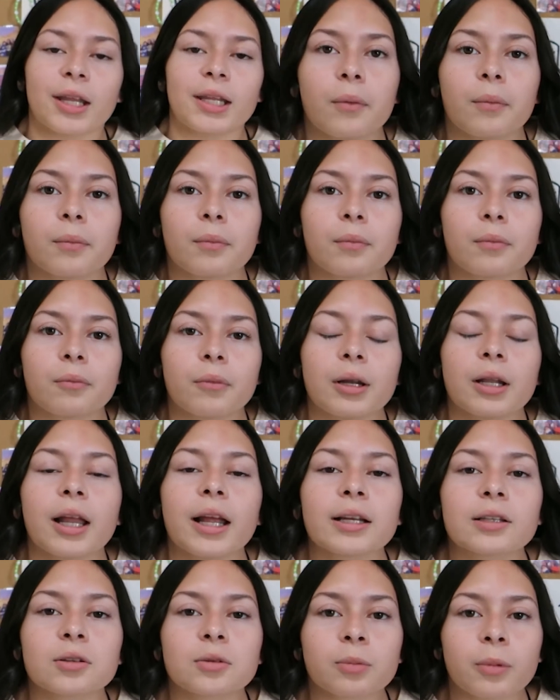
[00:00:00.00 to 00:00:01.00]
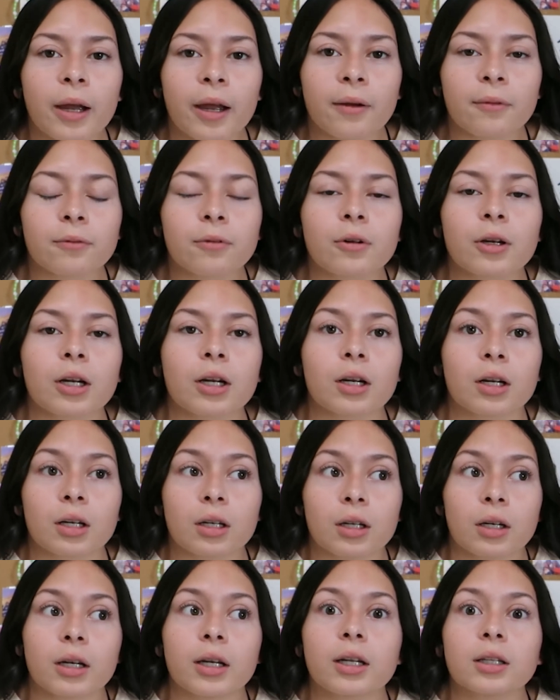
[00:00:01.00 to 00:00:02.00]
And we like swam for a
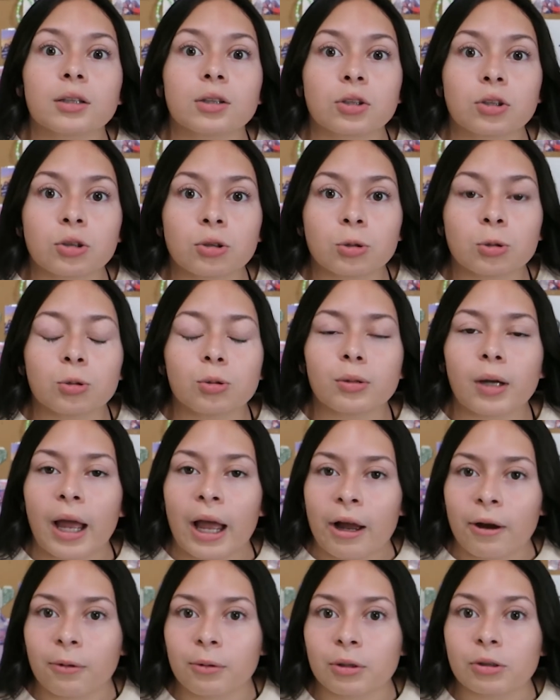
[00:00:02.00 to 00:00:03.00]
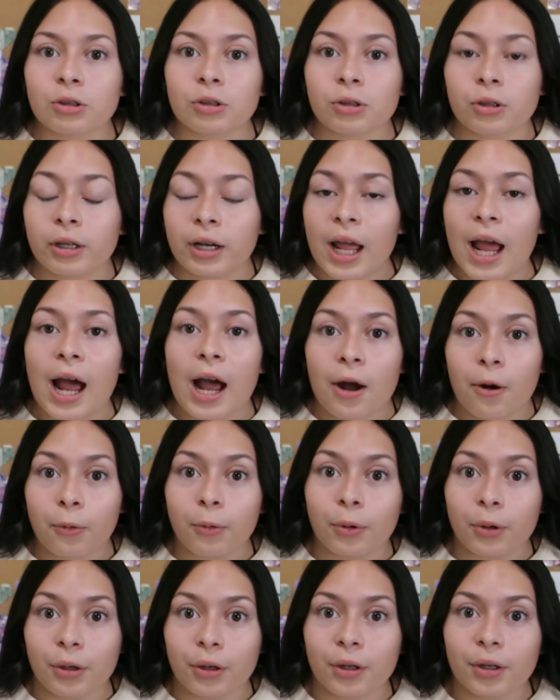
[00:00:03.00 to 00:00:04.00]
good 2 hours or an
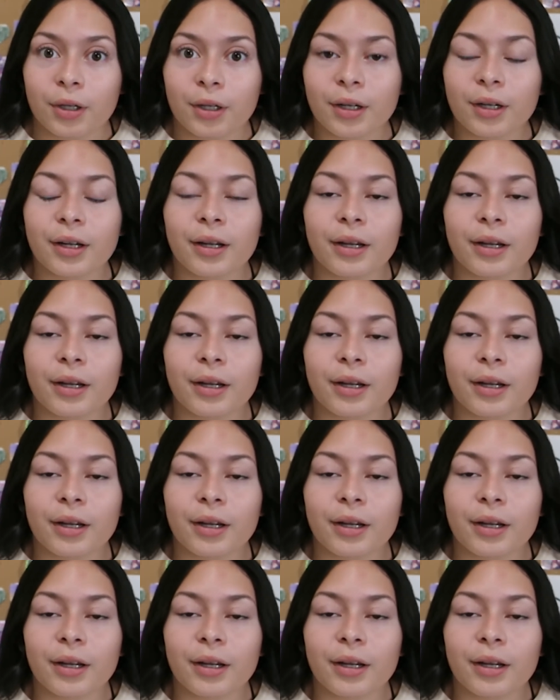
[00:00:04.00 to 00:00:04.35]
hour